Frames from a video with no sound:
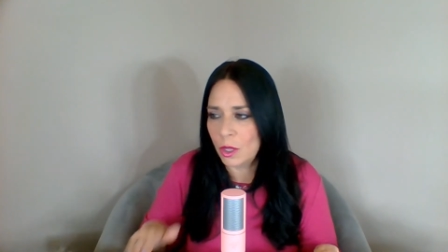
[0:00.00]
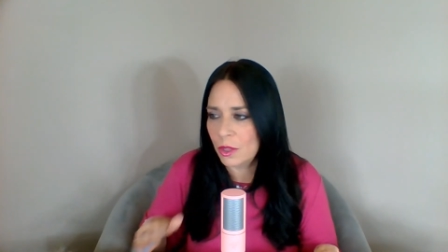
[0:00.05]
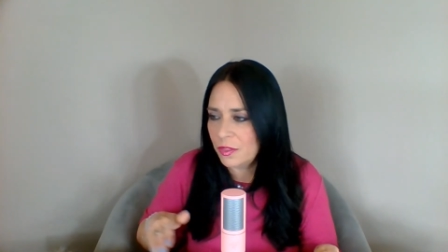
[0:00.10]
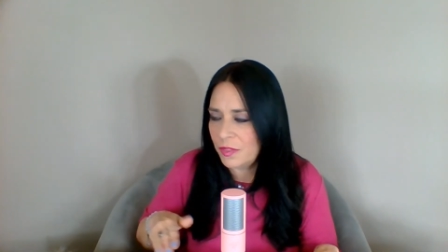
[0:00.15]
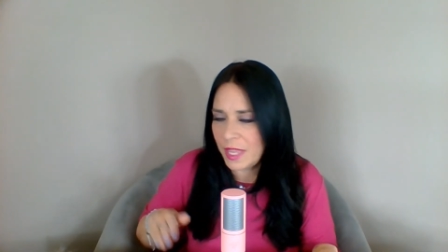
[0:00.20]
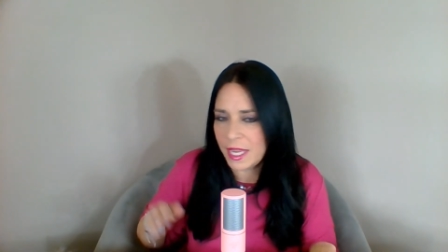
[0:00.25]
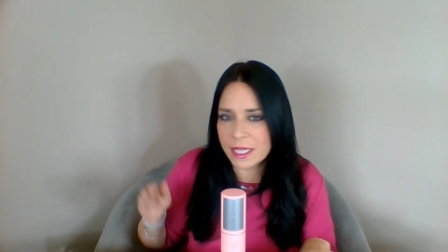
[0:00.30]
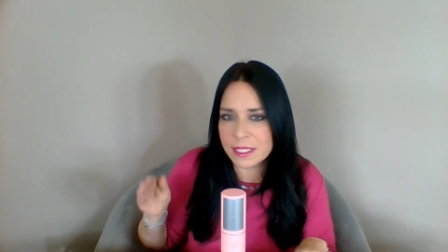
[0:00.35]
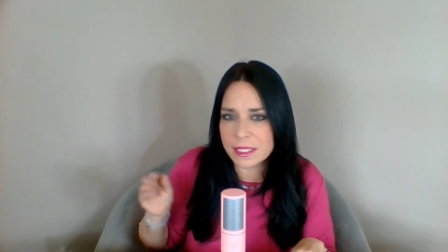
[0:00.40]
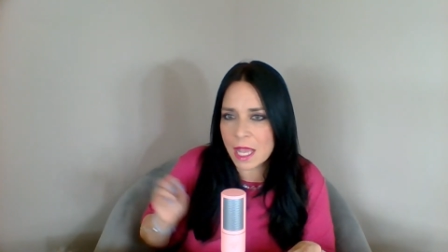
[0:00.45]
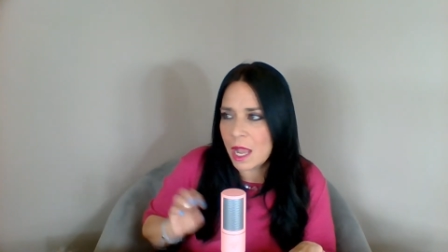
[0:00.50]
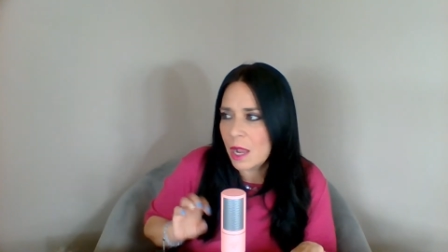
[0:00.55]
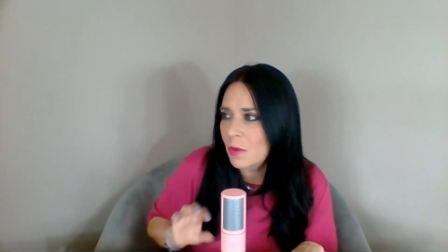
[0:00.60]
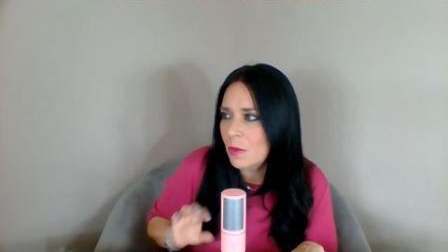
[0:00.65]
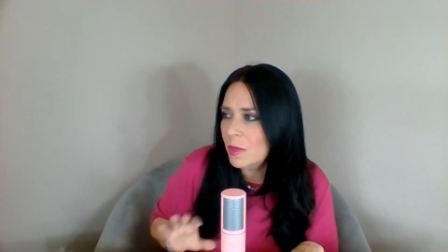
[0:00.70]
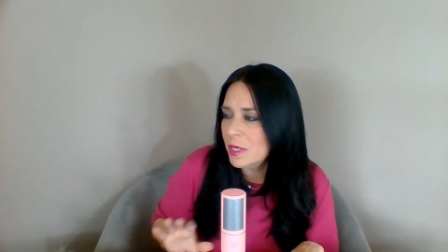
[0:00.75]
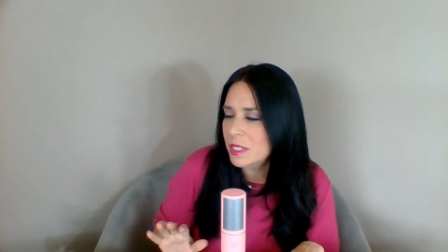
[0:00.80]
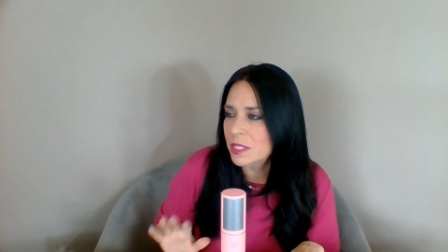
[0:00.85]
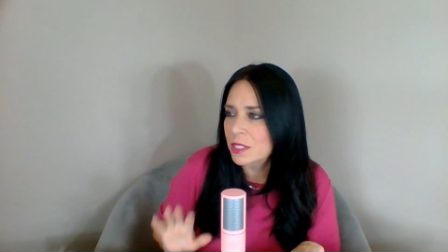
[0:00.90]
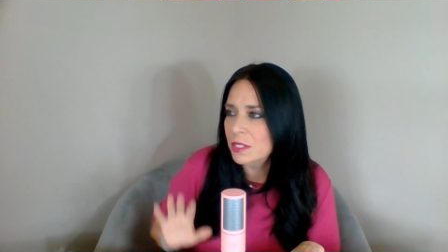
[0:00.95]
Things I
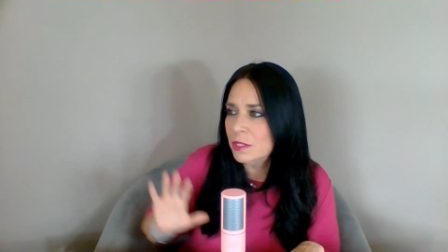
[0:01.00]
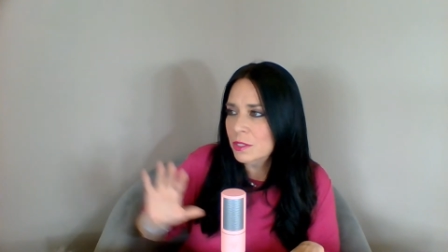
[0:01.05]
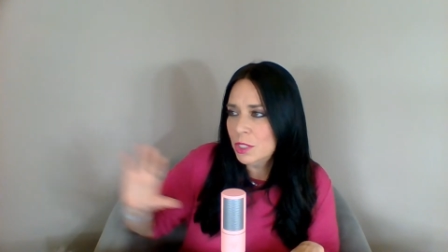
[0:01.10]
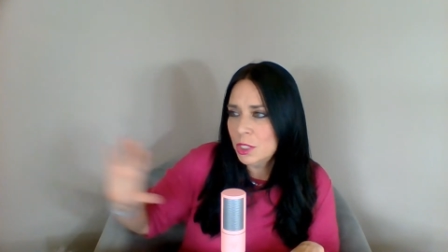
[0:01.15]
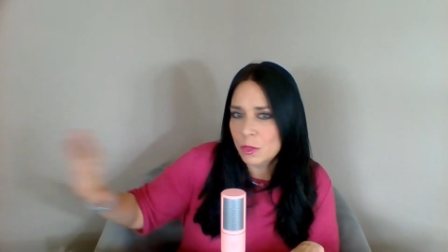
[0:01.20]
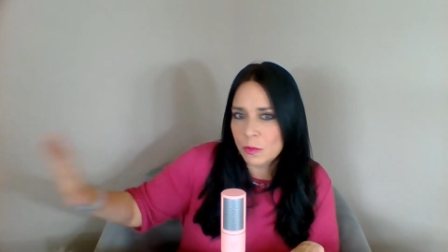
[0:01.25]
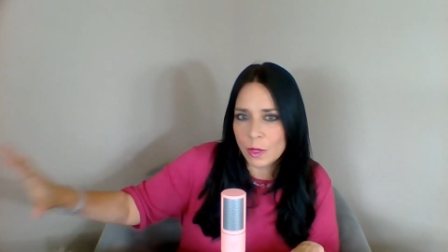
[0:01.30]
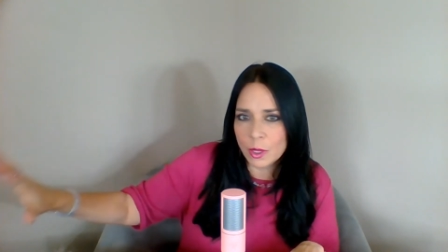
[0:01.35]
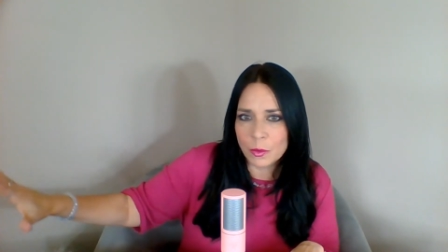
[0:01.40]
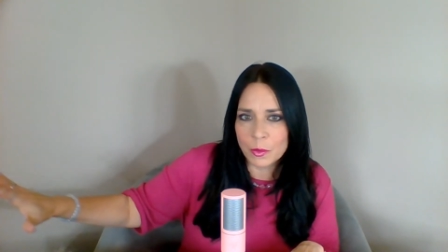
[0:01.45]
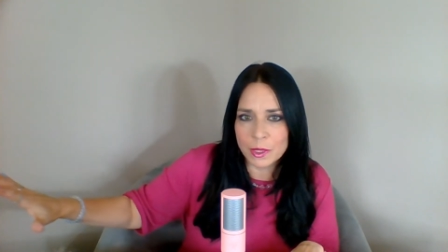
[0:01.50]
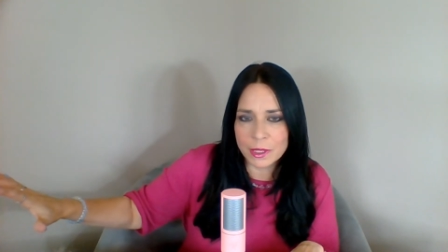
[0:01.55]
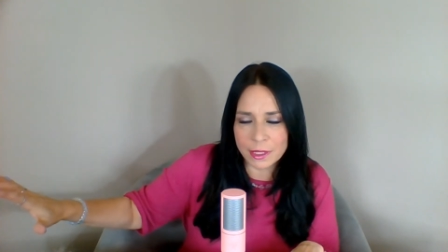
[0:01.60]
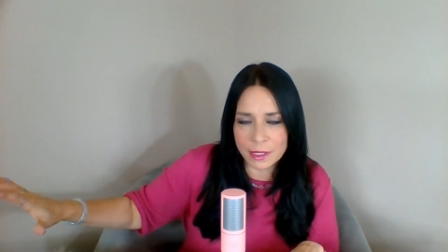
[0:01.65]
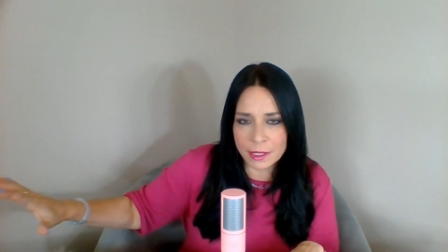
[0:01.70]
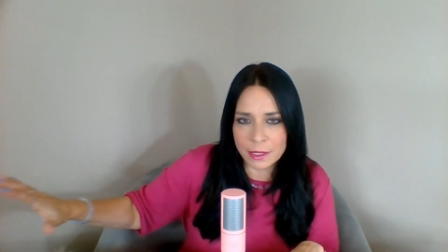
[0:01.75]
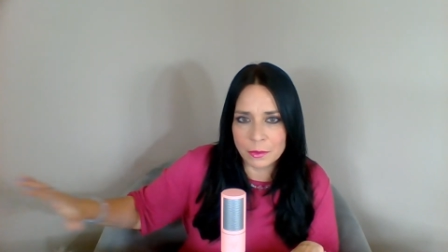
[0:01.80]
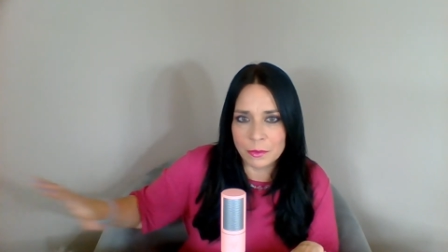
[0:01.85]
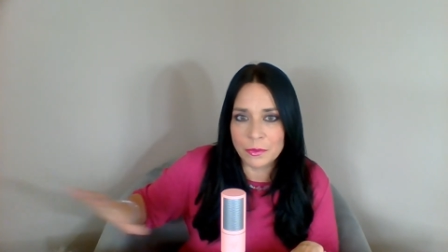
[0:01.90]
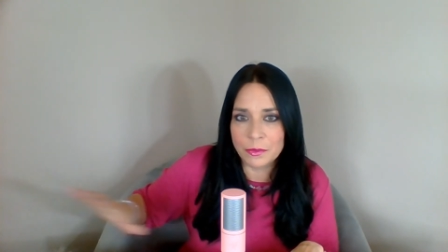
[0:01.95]
was doing with
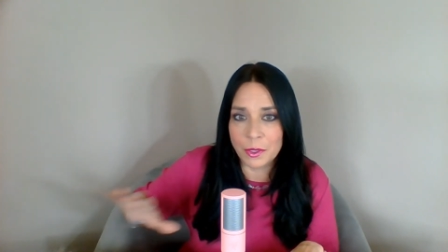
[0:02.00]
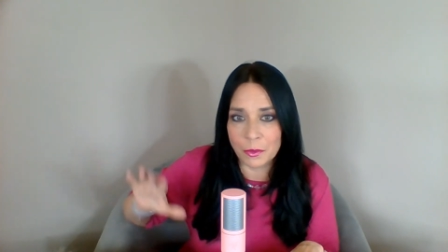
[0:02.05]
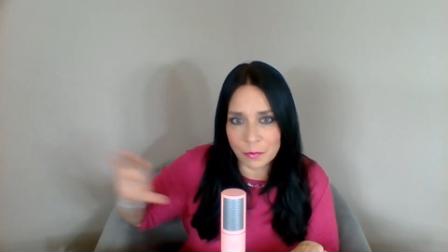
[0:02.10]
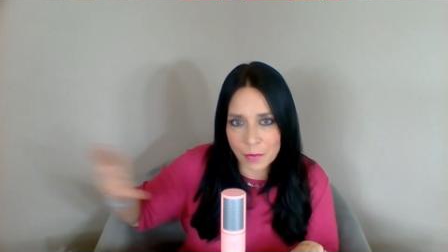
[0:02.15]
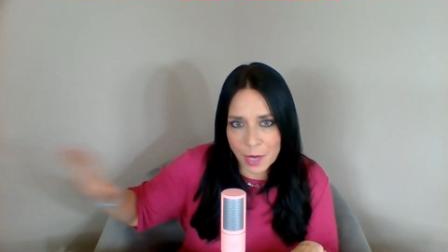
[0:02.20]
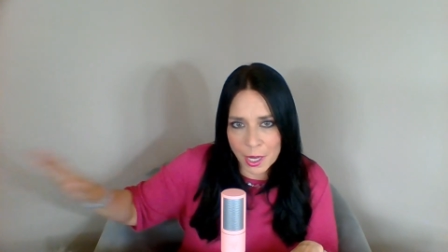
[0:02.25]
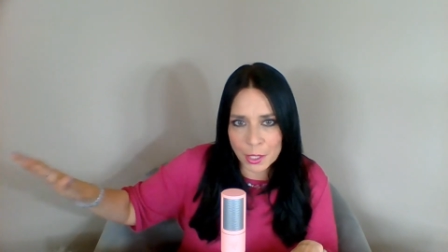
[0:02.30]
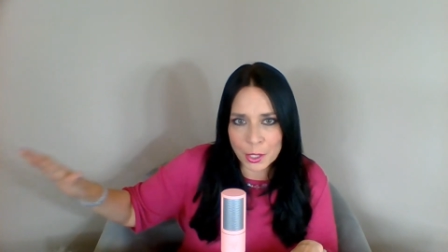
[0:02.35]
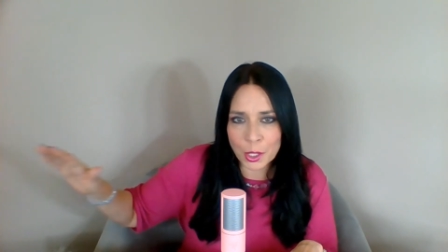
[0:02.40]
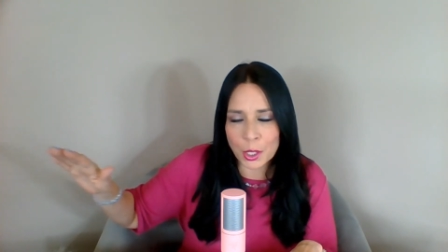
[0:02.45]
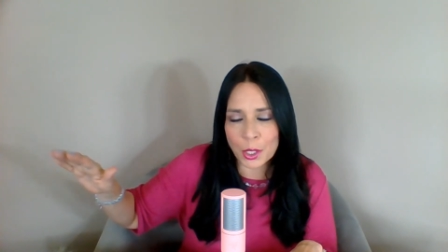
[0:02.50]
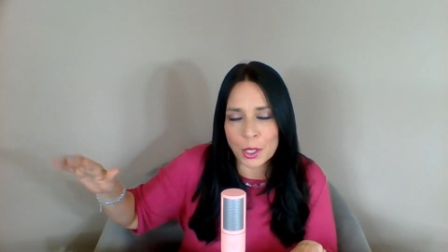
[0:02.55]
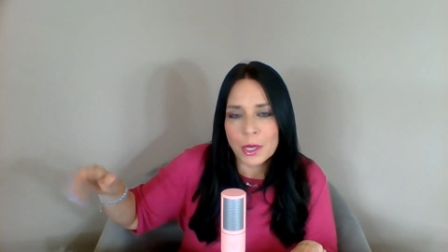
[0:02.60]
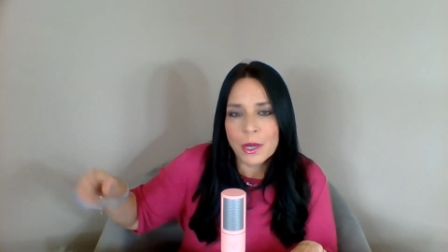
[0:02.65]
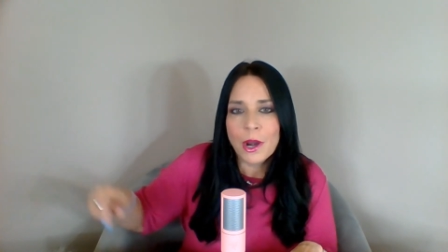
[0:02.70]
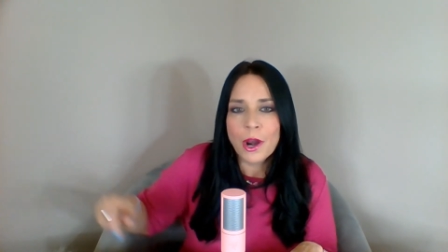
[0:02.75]
the runner